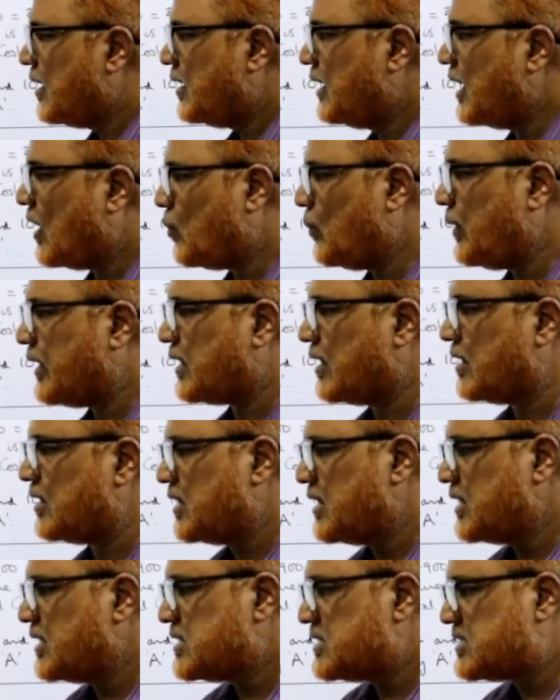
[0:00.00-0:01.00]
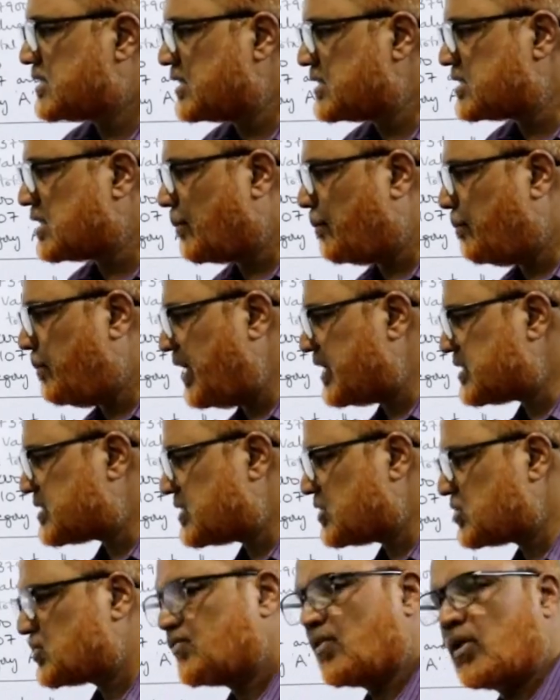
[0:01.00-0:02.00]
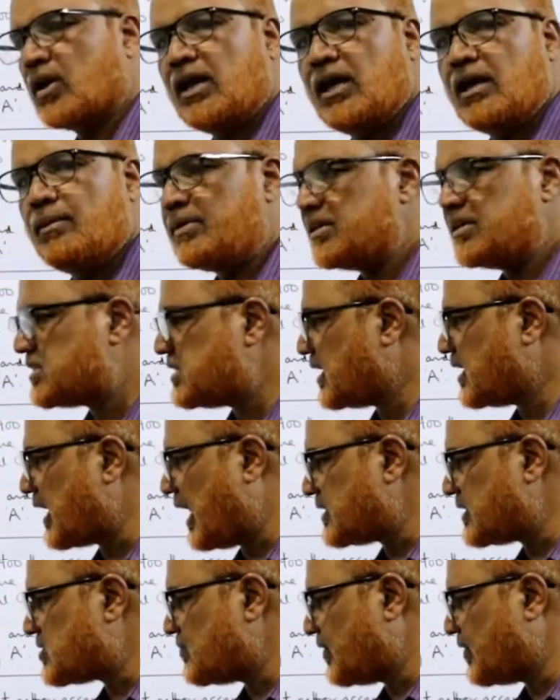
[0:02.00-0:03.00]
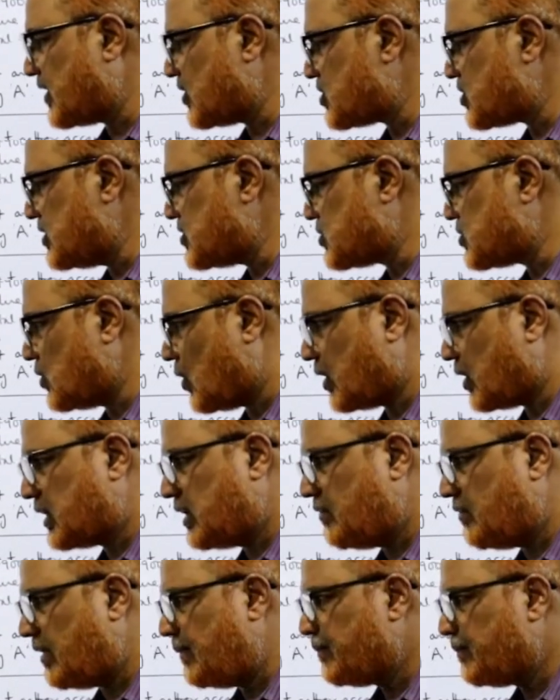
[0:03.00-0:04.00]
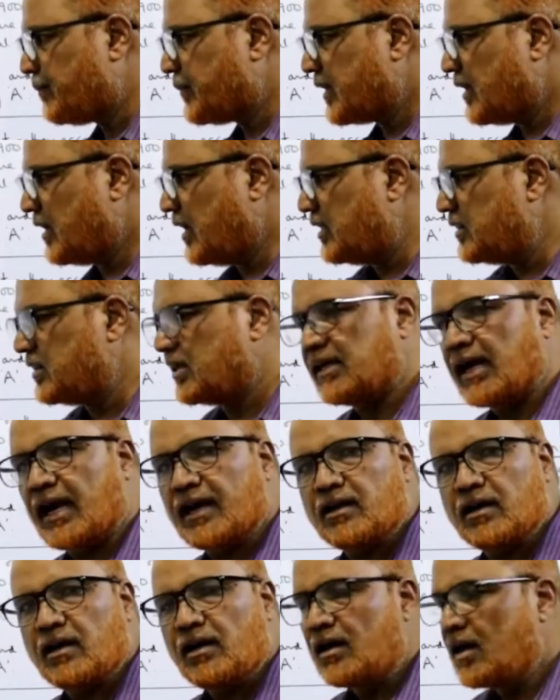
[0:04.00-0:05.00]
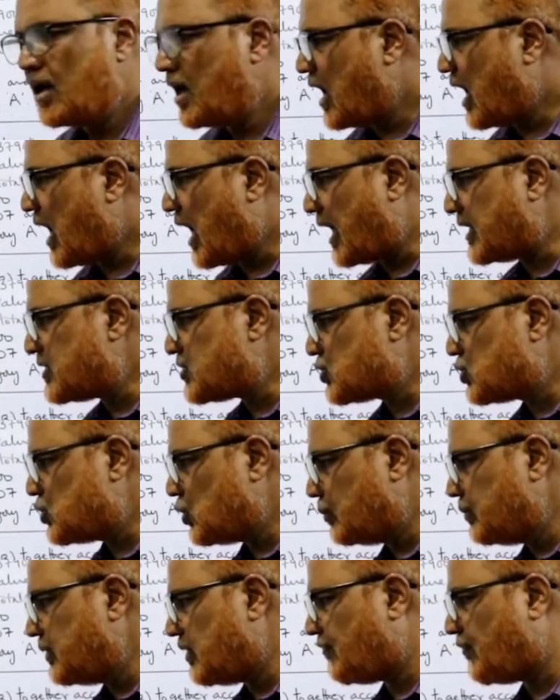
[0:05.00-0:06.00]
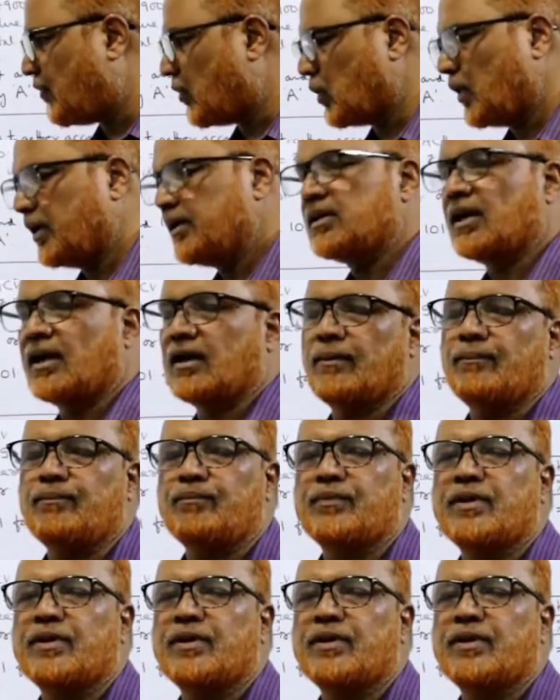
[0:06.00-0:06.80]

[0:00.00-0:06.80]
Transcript: Now we can, since the basis for ABC classification is not given in the data, assume the following data.